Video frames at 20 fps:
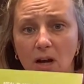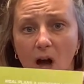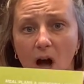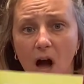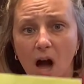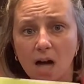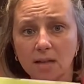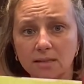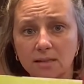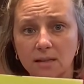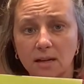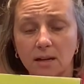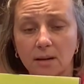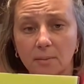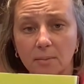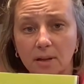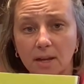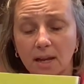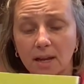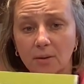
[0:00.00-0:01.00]

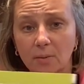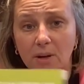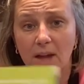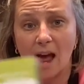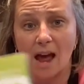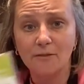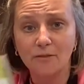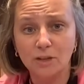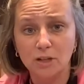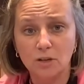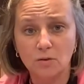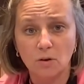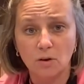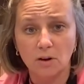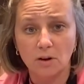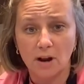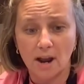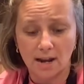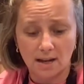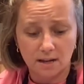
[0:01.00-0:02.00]
Awesome. And whenever you order
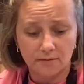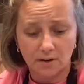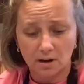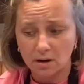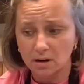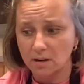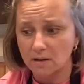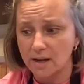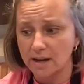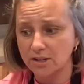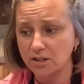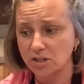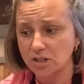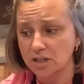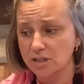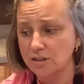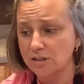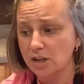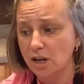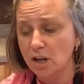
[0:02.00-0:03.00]
any of our
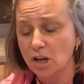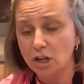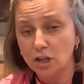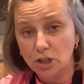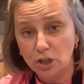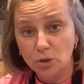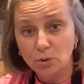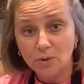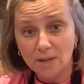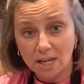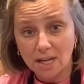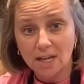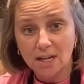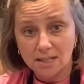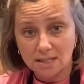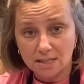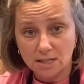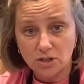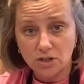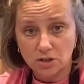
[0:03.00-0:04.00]
collections, you get a
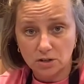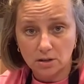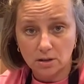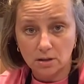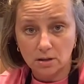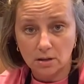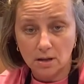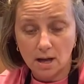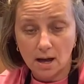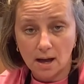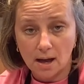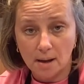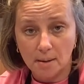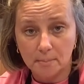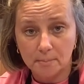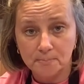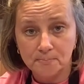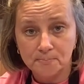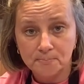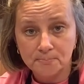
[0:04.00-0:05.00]
digital
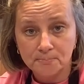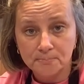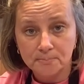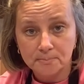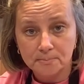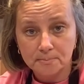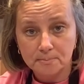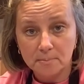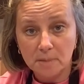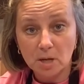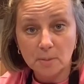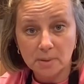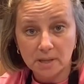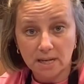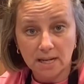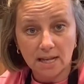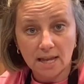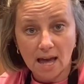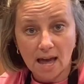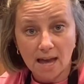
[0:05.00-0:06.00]
meal
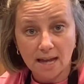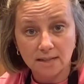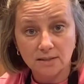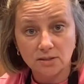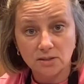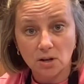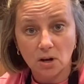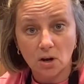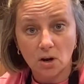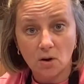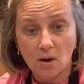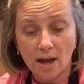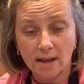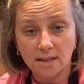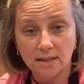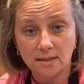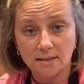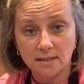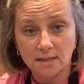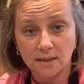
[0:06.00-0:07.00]
planning guide. So I
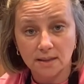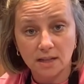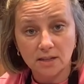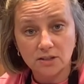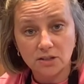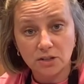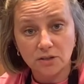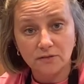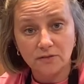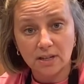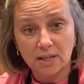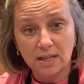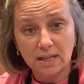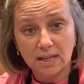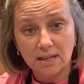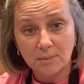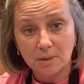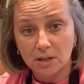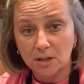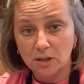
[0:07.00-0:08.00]
can send that to you via
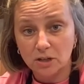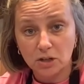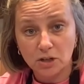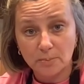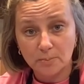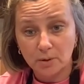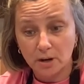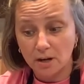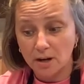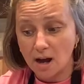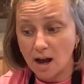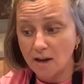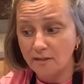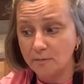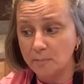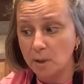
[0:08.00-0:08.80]
email and you can print it off.